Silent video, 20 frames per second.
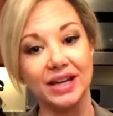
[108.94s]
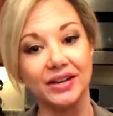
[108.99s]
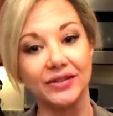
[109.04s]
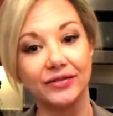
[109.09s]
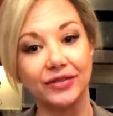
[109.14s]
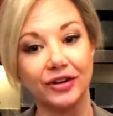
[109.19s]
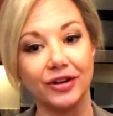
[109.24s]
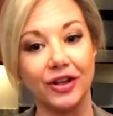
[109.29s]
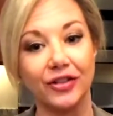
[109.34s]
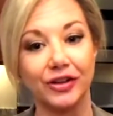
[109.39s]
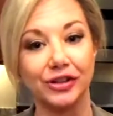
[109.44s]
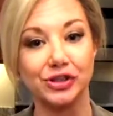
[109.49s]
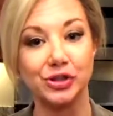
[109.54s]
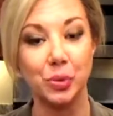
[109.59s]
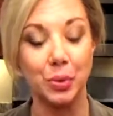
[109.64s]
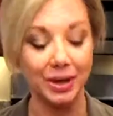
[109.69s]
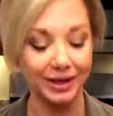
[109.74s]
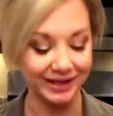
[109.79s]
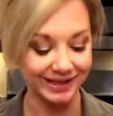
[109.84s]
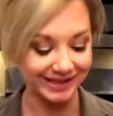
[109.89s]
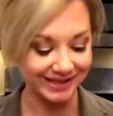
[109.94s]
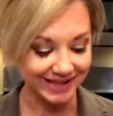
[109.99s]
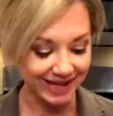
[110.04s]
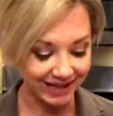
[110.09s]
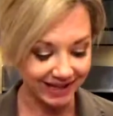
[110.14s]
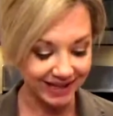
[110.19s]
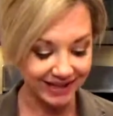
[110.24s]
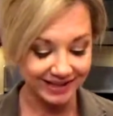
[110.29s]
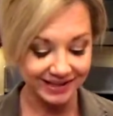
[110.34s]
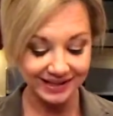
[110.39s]
for another 20
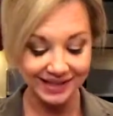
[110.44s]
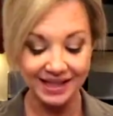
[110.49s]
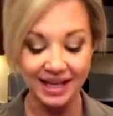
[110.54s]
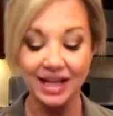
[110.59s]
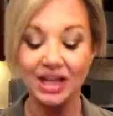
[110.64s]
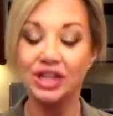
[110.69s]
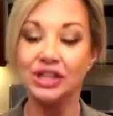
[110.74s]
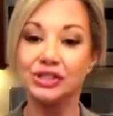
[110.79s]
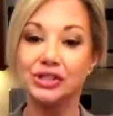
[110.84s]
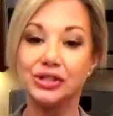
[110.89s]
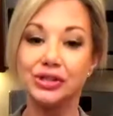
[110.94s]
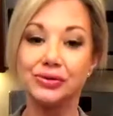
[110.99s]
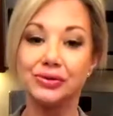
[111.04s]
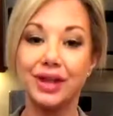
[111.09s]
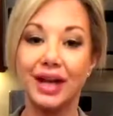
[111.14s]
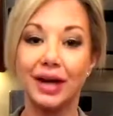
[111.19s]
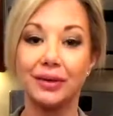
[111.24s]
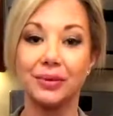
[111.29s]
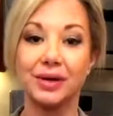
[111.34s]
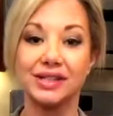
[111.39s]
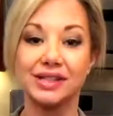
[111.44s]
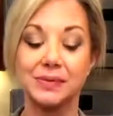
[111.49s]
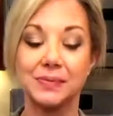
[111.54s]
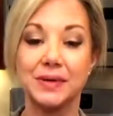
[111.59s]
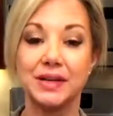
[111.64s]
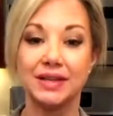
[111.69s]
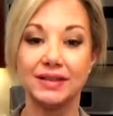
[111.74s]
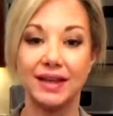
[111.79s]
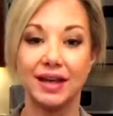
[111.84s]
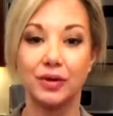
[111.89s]
seconds. To that
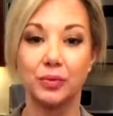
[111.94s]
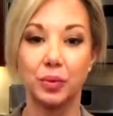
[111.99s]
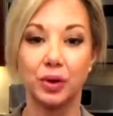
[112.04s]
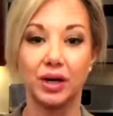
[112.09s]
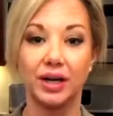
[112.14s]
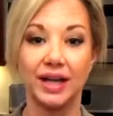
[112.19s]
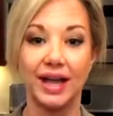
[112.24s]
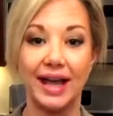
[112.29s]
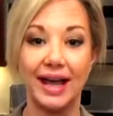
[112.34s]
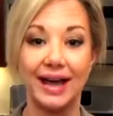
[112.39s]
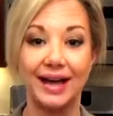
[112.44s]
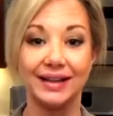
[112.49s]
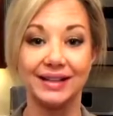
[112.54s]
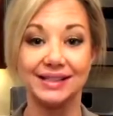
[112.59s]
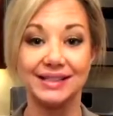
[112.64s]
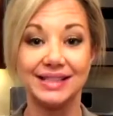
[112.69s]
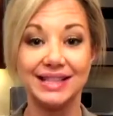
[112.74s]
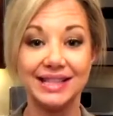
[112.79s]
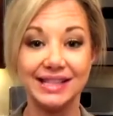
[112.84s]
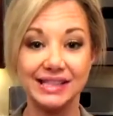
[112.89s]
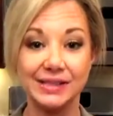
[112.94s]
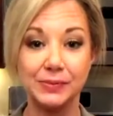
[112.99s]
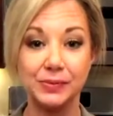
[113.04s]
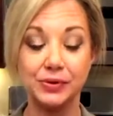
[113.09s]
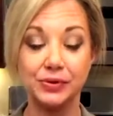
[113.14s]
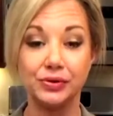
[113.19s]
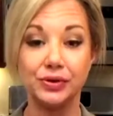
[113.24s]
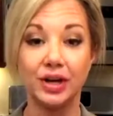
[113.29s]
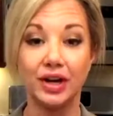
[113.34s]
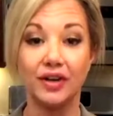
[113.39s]
recipe, then we're gonna add a
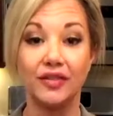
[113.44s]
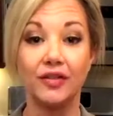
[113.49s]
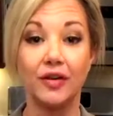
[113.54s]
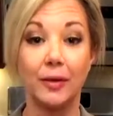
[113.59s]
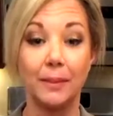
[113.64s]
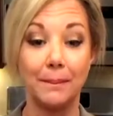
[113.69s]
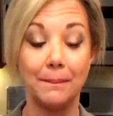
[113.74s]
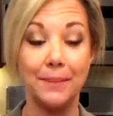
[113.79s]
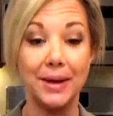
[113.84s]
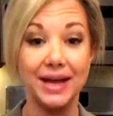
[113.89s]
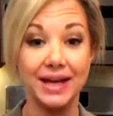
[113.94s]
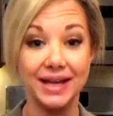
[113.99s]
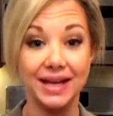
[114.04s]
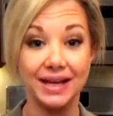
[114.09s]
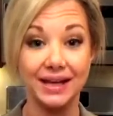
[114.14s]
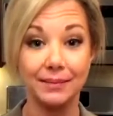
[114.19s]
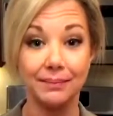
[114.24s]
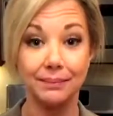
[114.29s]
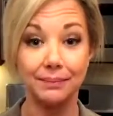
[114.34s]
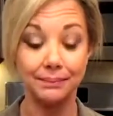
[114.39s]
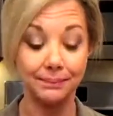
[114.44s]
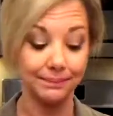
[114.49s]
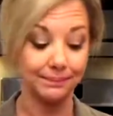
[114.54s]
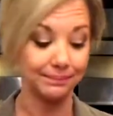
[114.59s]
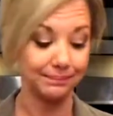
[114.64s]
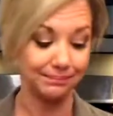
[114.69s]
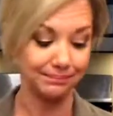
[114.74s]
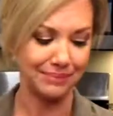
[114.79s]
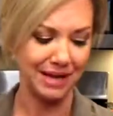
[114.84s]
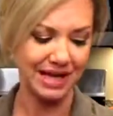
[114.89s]
teaspoon of baking
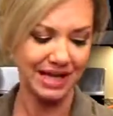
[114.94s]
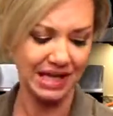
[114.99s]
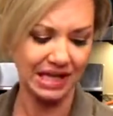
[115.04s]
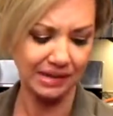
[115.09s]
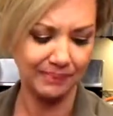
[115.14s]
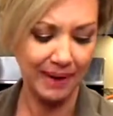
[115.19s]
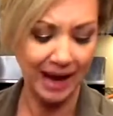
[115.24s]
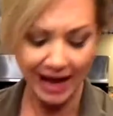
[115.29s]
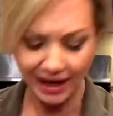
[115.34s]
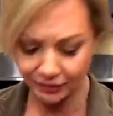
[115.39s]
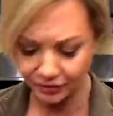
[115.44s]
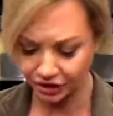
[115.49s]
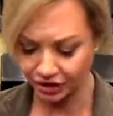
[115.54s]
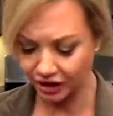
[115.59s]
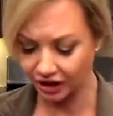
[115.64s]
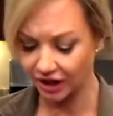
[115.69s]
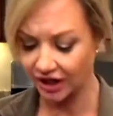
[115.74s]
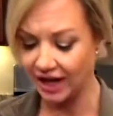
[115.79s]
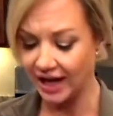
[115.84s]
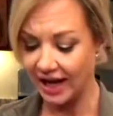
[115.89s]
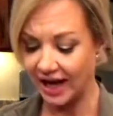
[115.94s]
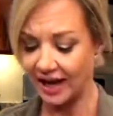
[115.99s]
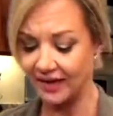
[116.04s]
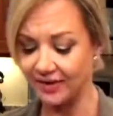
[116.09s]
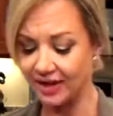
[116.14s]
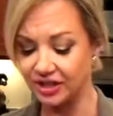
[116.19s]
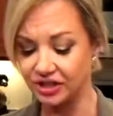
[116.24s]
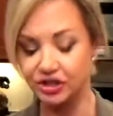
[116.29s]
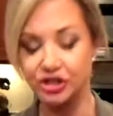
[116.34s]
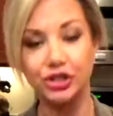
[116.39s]
powder and
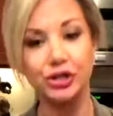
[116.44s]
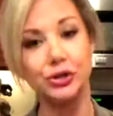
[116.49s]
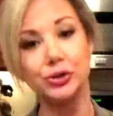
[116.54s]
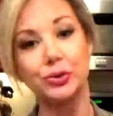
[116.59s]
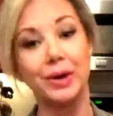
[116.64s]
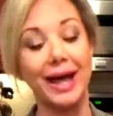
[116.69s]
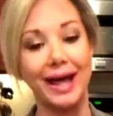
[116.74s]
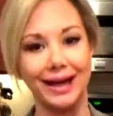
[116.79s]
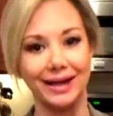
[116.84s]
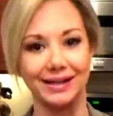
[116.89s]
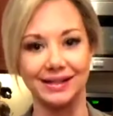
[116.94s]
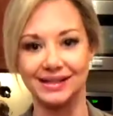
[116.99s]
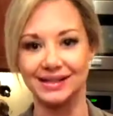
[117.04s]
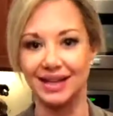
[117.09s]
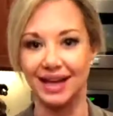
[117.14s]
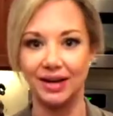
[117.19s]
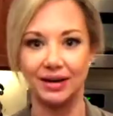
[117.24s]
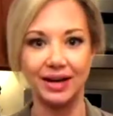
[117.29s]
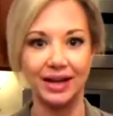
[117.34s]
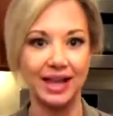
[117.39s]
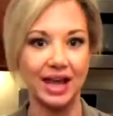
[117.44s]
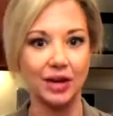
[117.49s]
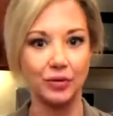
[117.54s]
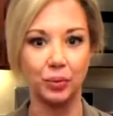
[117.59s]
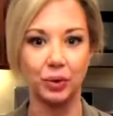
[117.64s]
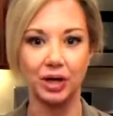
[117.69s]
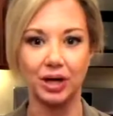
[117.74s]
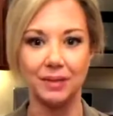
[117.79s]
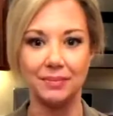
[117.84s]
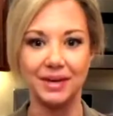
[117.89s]
then 2 eggs. And again,
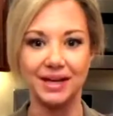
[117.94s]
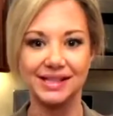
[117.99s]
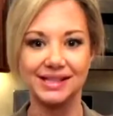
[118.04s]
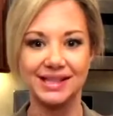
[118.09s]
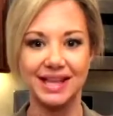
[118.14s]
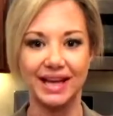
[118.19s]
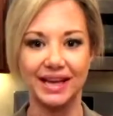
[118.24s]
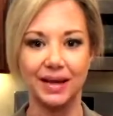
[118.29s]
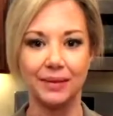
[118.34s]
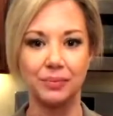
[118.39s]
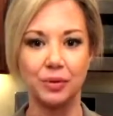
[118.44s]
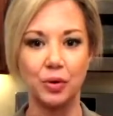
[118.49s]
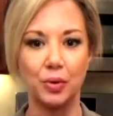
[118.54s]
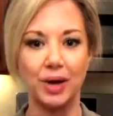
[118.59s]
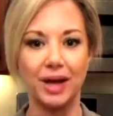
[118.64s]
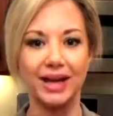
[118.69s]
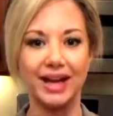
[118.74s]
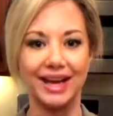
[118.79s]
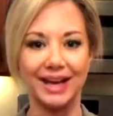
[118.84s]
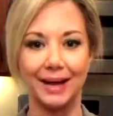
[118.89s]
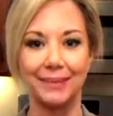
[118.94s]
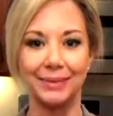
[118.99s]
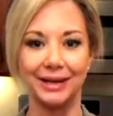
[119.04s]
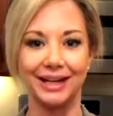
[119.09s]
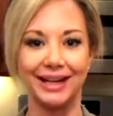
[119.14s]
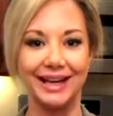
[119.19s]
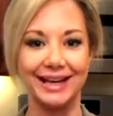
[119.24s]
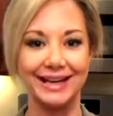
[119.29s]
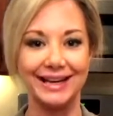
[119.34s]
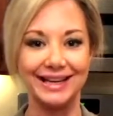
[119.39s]
we're gonna mix that up quick and I'm gonna
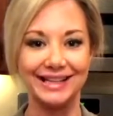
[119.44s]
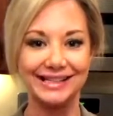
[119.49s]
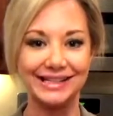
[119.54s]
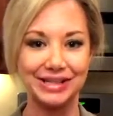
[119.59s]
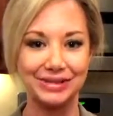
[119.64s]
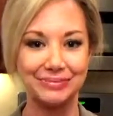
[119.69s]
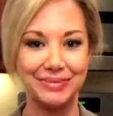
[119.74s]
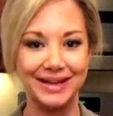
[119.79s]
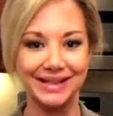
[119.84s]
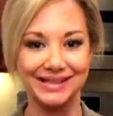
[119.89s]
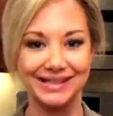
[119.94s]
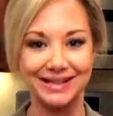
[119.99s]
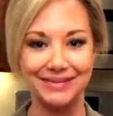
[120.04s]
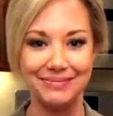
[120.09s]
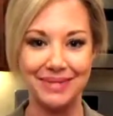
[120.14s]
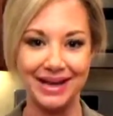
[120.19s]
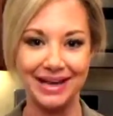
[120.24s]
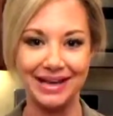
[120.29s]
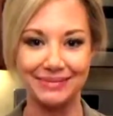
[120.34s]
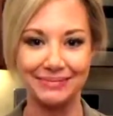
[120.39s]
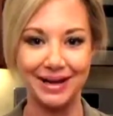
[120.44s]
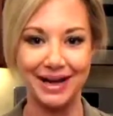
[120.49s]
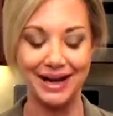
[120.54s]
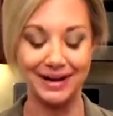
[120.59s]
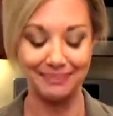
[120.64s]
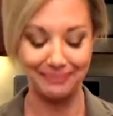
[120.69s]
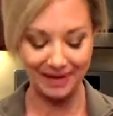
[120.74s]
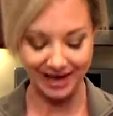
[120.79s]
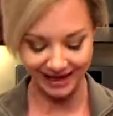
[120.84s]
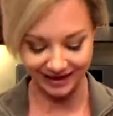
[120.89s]
get nice and messy making
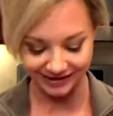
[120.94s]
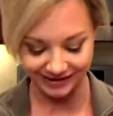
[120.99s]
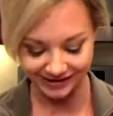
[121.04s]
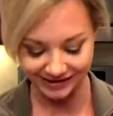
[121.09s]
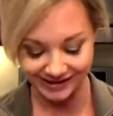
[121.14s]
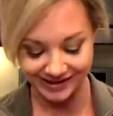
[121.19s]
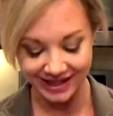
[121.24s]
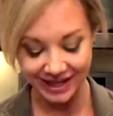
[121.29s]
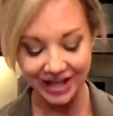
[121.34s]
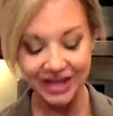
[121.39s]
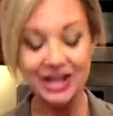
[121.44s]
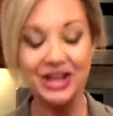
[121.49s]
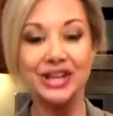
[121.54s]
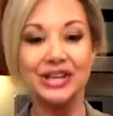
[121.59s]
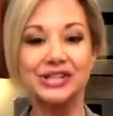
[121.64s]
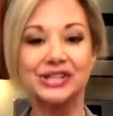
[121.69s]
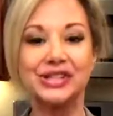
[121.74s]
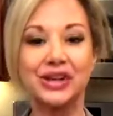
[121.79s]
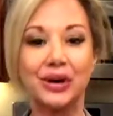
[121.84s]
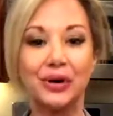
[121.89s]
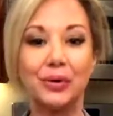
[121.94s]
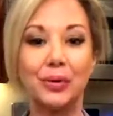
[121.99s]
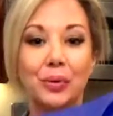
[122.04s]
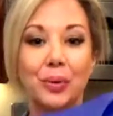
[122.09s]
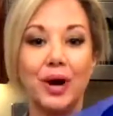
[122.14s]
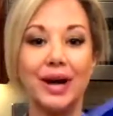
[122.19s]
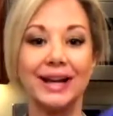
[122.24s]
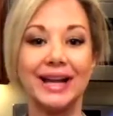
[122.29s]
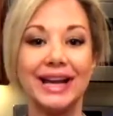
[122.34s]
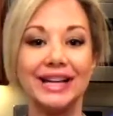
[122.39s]
my bagels. So
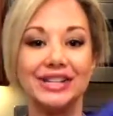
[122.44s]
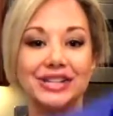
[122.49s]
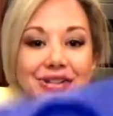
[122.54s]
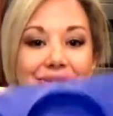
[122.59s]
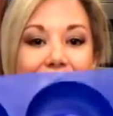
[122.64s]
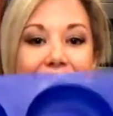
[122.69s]
what I do